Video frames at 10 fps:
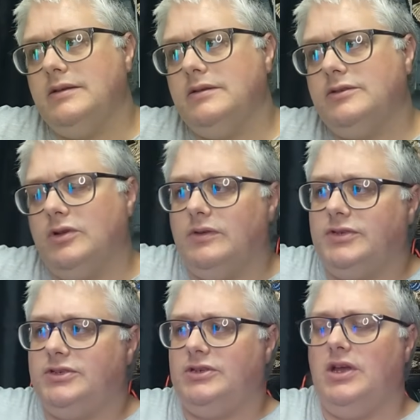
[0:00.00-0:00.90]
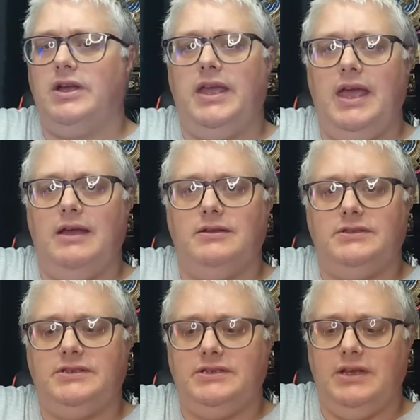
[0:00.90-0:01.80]
sort of
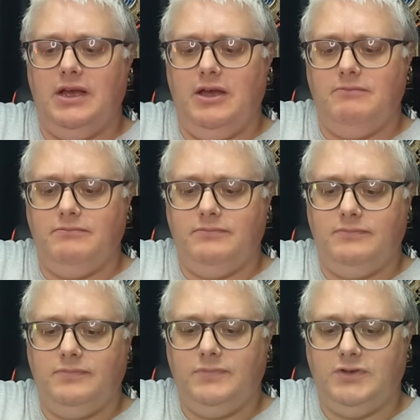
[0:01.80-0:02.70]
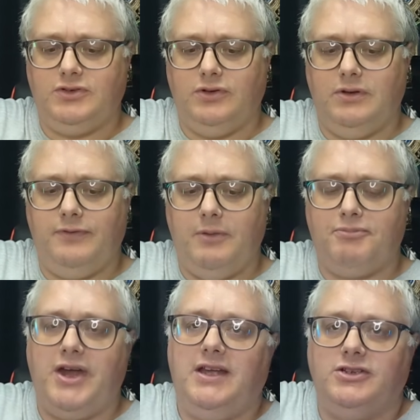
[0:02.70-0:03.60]
circuit, sort of
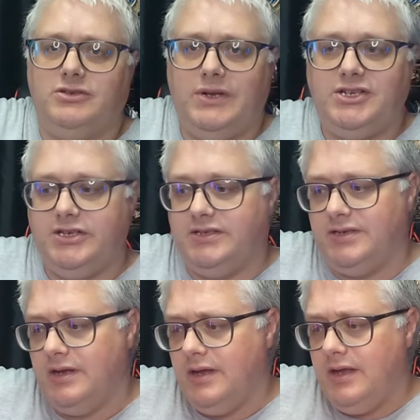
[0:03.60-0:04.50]
breaker switches.